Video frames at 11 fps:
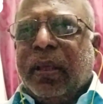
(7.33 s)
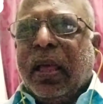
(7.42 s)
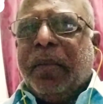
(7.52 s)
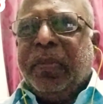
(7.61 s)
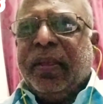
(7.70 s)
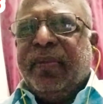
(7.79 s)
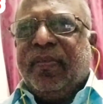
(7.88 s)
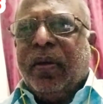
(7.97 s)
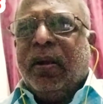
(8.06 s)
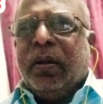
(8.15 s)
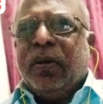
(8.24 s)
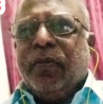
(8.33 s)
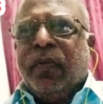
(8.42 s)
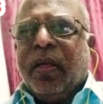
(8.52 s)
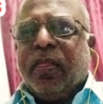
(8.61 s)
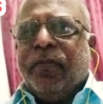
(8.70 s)
And his car
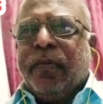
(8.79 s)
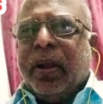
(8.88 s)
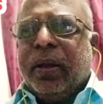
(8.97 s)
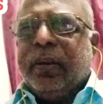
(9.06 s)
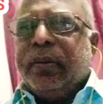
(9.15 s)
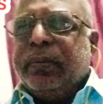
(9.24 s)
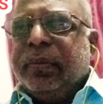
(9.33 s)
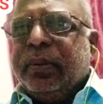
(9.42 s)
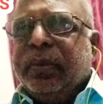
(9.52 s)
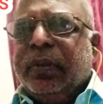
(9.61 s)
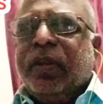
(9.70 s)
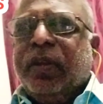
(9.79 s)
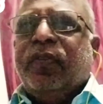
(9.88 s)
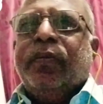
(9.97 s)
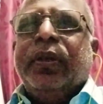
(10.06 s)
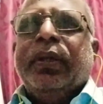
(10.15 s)
was where?
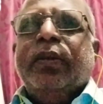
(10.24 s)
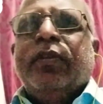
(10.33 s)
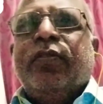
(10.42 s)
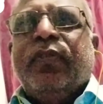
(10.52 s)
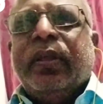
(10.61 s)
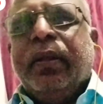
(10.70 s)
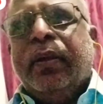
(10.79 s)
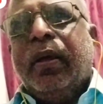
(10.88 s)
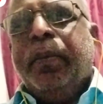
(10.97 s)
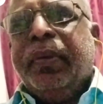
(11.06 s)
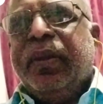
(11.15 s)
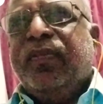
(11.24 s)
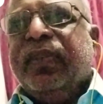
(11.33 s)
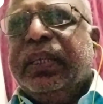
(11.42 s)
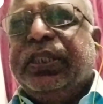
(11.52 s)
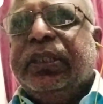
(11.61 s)
That's already is an
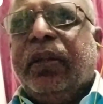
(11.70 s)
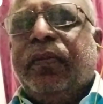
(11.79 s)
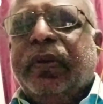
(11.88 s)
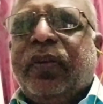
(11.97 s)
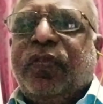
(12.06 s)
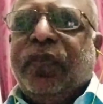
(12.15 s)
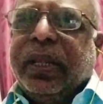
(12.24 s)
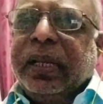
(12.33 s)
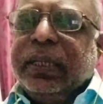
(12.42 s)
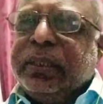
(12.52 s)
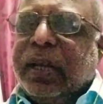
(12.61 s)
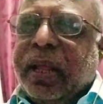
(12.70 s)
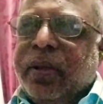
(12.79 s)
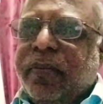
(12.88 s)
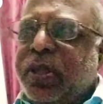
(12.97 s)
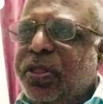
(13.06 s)
essential words in
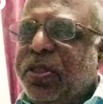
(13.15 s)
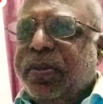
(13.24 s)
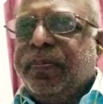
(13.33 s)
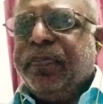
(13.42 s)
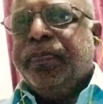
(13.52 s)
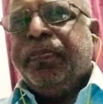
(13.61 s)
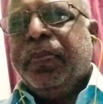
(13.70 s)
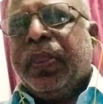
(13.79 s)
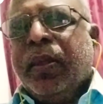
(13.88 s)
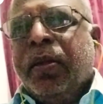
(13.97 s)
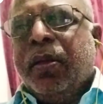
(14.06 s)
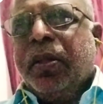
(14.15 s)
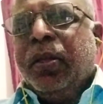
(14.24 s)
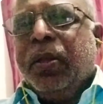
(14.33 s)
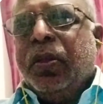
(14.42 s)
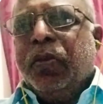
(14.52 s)
language.
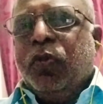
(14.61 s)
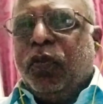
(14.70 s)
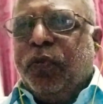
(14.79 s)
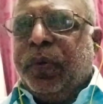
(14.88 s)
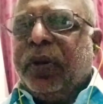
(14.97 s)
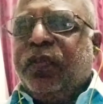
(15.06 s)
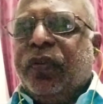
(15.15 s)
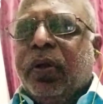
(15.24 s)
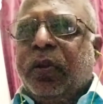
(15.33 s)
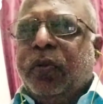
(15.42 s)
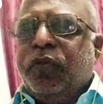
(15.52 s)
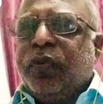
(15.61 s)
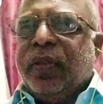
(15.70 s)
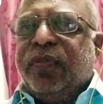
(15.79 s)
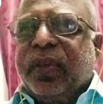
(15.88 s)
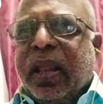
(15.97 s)
Those words are
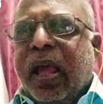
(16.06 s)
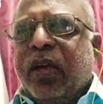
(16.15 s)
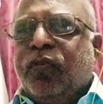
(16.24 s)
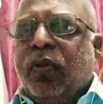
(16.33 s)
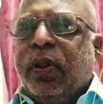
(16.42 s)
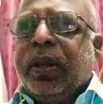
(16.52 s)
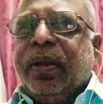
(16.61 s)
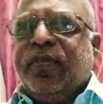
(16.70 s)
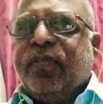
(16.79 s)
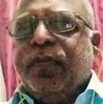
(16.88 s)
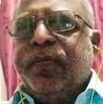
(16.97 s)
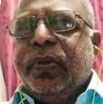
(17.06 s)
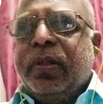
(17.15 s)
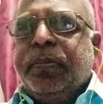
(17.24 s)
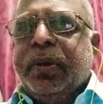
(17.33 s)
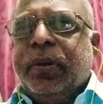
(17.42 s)
used as an action and as
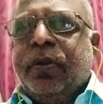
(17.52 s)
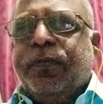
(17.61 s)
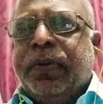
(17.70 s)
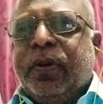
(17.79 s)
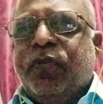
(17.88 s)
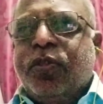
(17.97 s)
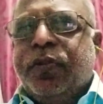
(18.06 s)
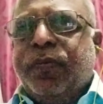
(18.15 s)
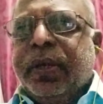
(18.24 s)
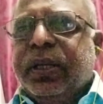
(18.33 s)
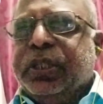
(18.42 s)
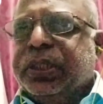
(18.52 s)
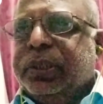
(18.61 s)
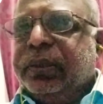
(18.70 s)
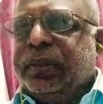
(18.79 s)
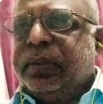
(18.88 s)
verb in different situations.